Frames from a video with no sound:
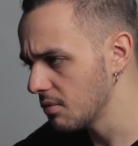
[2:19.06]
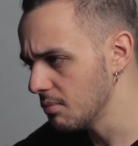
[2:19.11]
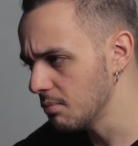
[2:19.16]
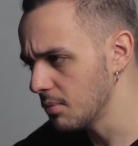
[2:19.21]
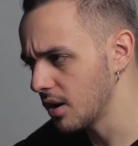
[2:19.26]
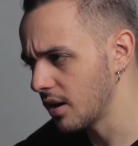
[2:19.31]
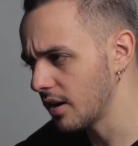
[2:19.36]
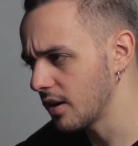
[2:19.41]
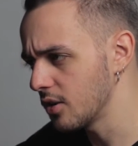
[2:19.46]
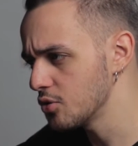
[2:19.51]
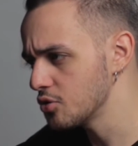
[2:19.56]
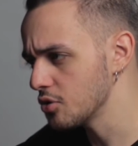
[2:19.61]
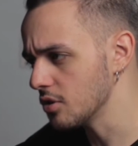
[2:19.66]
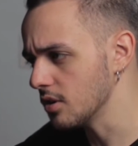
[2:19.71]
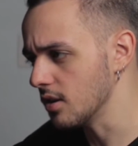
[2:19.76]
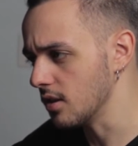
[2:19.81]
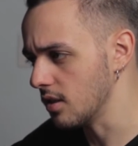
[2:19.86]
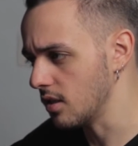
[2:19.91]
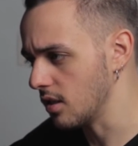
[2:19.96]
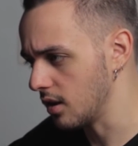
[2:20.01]
but I
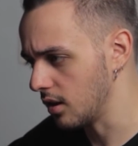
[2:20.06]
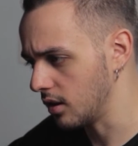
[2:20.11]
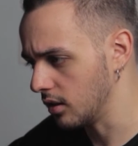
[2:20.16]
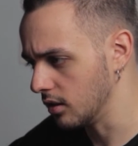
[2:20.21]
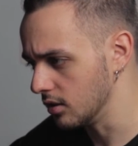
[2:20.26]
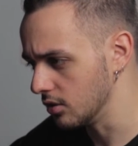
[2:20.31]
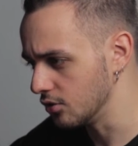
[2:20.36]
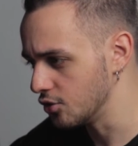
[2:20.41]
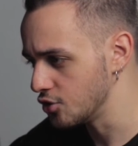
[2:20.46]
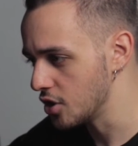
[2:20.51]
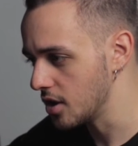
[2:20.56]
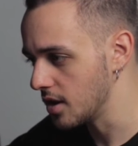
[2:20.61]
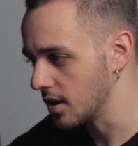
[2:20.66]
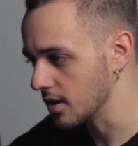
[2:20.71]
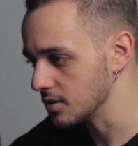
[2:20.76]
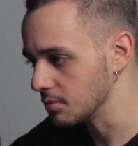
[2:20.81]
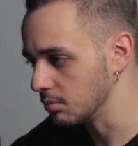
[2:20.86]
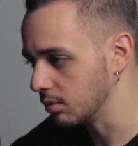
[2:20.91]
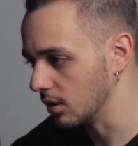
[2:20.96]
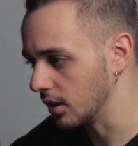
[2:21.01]
usually think the
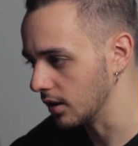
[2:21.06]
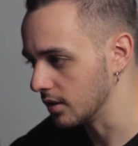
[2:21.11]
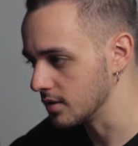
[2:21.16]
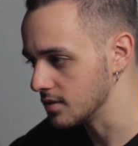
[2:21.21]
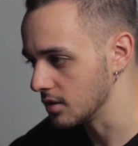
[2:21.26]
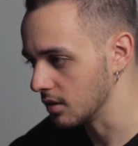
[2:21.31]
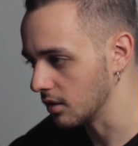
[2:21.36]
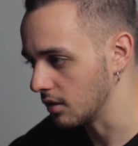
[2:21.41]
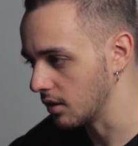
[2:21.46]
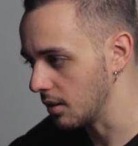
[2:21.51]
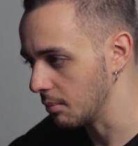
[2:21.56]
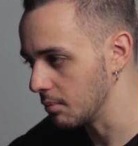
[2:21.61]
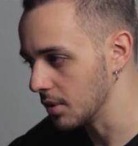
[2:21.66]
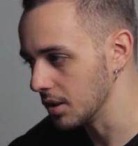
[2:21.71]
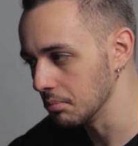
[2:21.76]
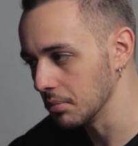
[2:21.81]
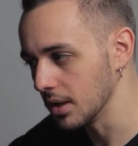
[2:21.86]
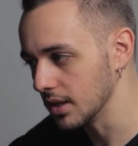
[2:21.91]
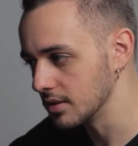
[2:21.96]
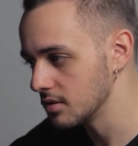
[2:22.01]
JS plugins are a
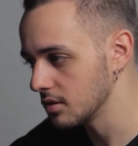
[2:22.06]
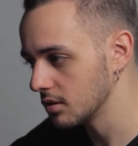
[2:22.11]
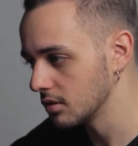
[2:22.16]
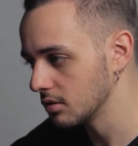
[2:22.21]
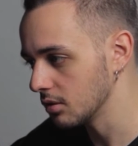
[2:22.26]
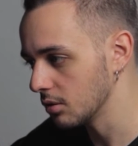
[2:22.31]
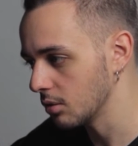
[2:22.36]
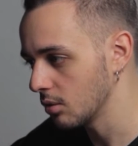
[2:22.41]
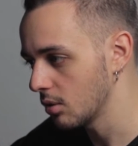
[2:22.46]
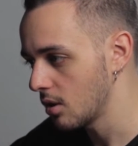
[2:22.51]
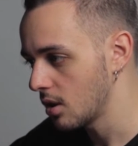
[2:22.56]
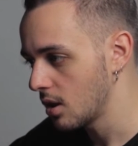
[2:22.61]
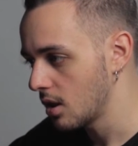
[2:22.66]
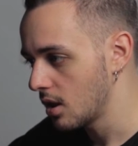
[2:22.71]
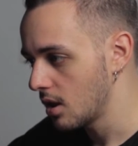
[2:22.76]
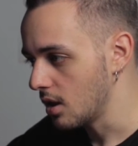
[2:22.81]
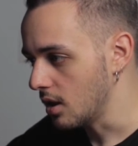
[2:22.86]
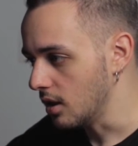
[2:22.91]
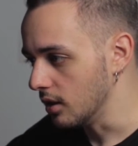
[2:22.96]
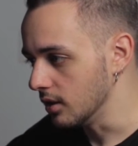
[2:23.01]
bit better, so
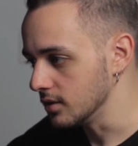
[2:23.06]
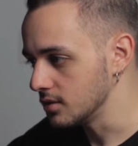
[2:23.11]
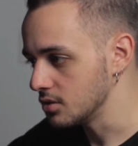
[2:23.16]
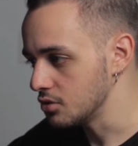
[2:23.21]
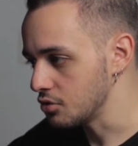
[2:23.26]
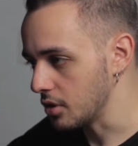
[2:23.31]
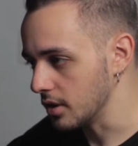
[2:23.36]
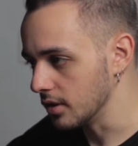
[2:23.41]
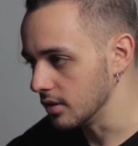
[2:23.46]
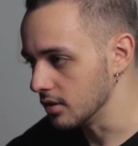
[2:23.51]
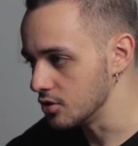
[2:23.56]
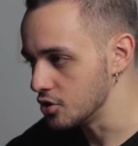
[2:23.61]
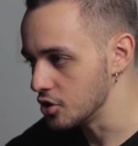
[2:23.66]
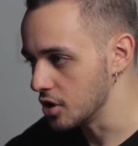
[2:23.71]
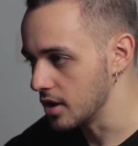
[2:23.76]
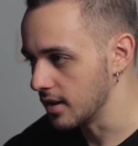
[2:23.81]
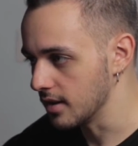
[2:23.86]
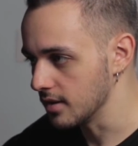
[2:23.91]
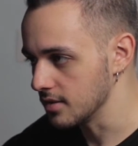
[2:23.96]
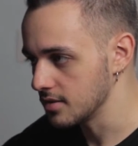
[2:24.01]
let's try the
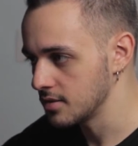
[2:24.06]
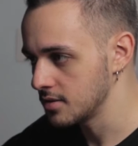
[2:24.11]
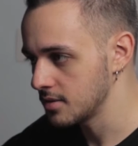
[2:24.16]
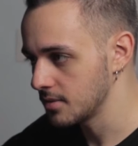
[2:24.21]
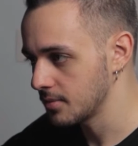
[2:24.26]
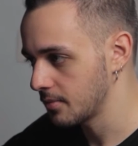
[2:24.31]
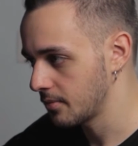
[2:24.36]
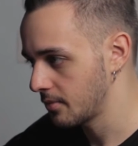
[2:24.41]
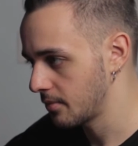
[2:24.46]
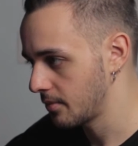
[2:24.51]
JS.